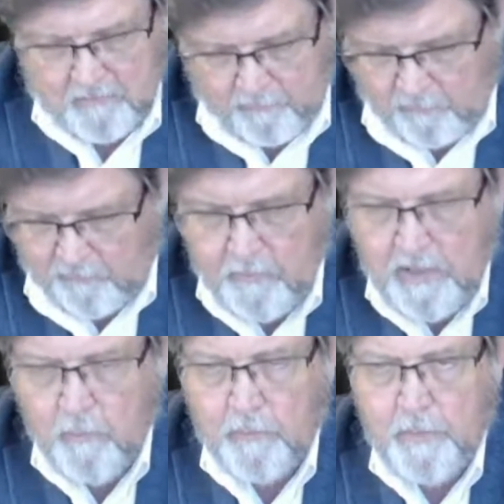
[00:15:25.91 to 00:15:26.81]
for
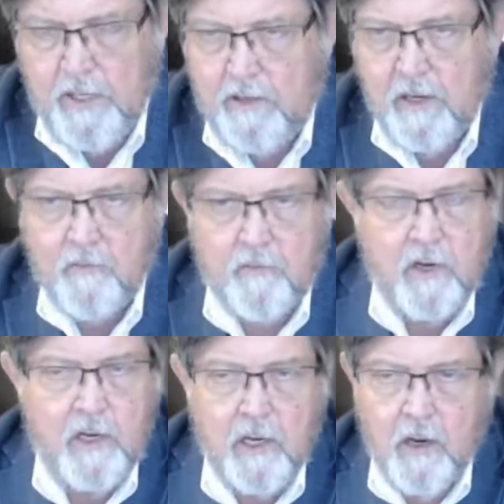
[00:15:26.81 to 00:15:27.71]
somebody with
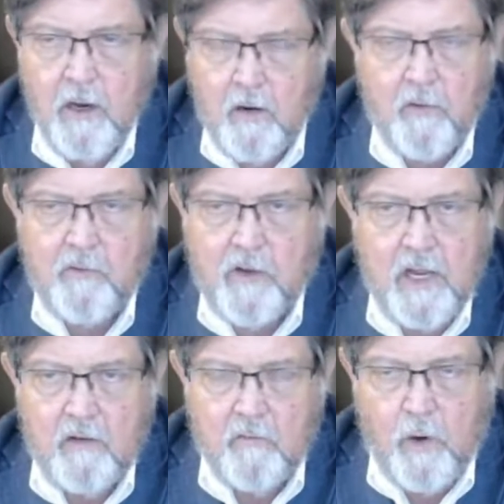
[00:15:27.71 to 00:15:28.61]
PTSD, on a
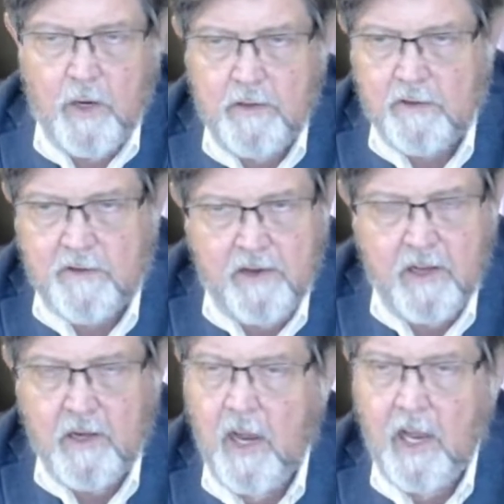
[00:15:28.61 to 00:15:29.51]
scale of 1 to
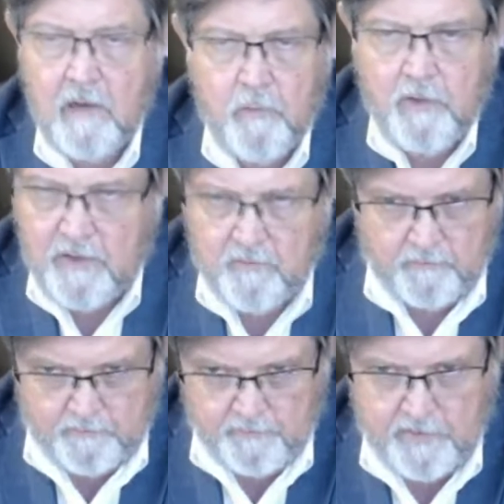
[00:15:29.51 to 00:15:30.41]
10, everything's a
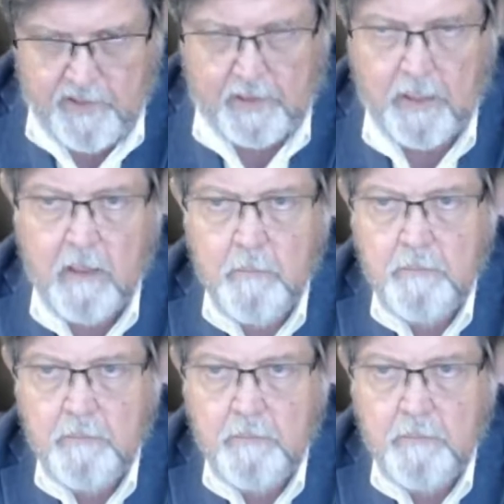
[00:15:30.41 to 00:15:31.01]
15.